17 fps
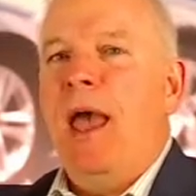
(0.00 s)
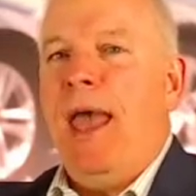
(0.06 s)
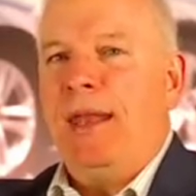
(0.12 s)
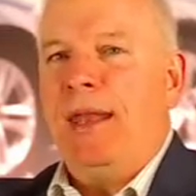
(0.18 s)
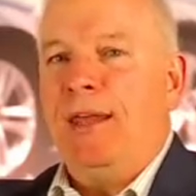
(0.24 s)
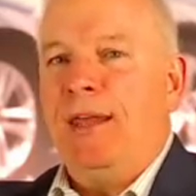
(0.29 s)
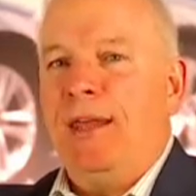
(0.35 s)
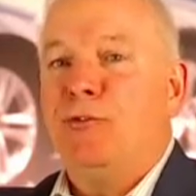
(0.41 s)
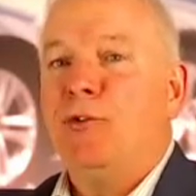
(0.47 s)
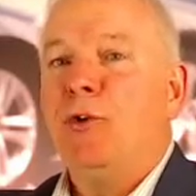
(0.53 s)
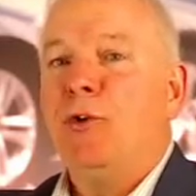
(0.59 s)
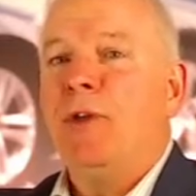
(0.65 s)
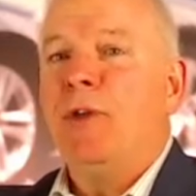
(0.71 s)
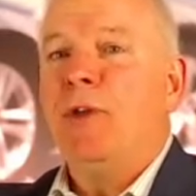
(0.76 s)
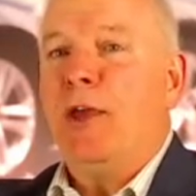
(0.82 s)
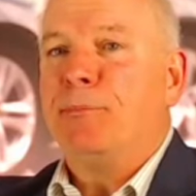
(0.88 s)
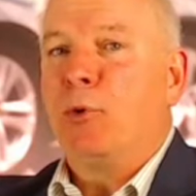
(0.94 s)
at least 2
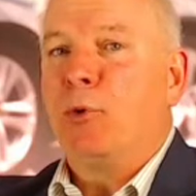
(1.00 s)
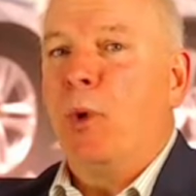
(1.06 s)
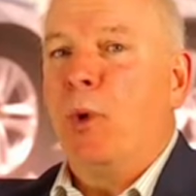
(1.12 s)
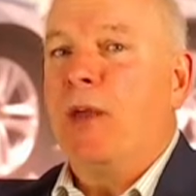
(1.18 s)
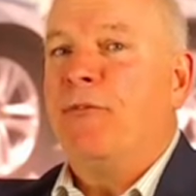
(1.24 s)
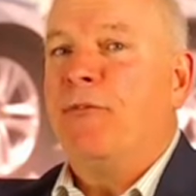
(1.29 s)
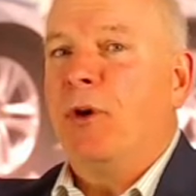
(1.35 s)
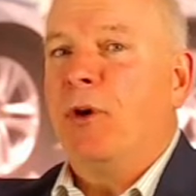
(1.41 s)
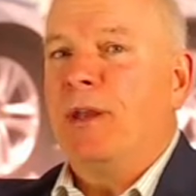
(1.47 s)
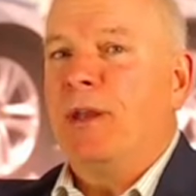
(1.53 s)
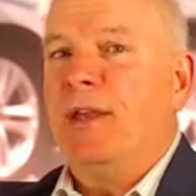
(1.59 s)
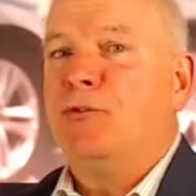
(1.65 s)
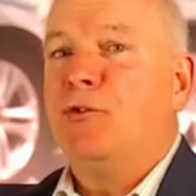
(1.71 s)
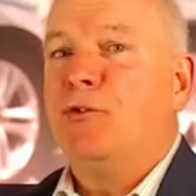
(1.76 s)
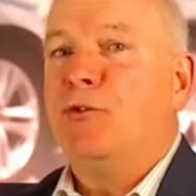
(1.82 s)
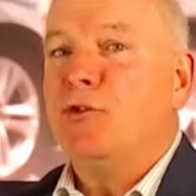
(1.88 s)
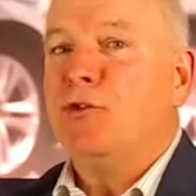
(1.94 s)
days per week for at
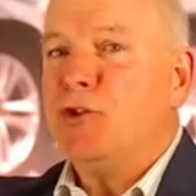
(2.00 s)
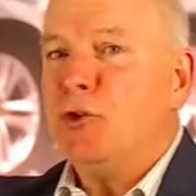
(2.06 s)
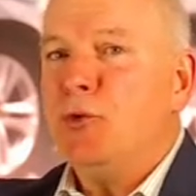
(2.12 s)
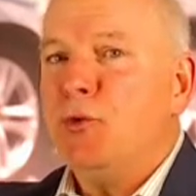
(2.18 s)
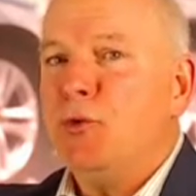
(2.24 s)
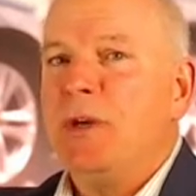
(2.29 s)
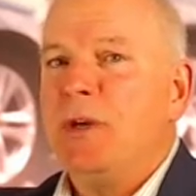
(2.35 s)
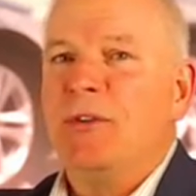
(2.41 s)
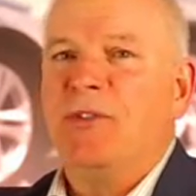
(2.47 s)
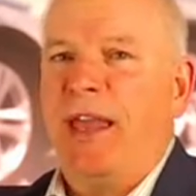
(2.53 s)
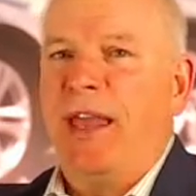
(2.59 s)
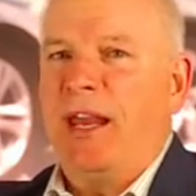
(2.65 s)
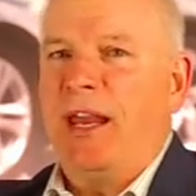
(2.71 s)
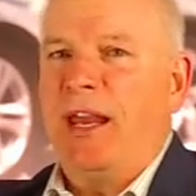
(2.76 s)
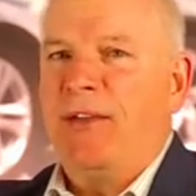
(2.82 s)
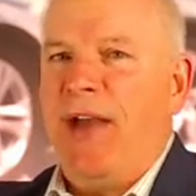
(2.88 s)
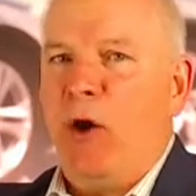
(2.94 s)
least 2
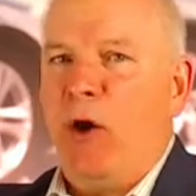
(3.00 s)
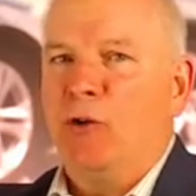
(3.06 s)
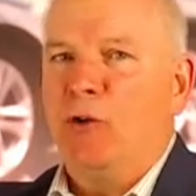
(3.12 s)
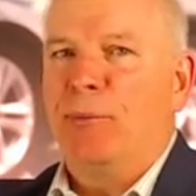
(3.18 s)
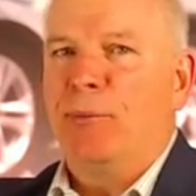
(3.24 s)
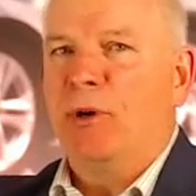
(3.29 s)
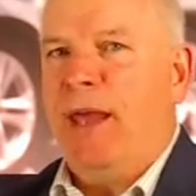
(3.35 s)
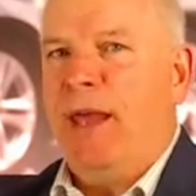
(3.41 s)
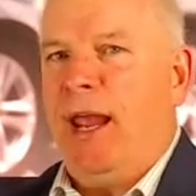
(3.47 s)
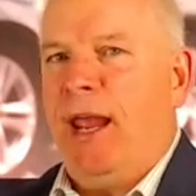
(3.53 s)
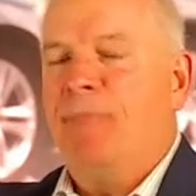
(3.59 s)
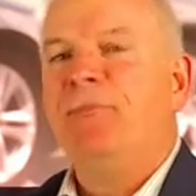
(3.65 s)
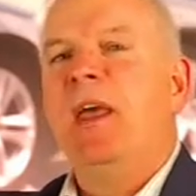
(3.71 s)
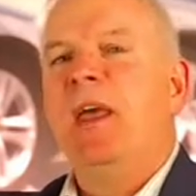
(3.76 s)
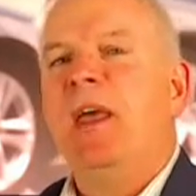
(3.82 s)
consecutive hours per day.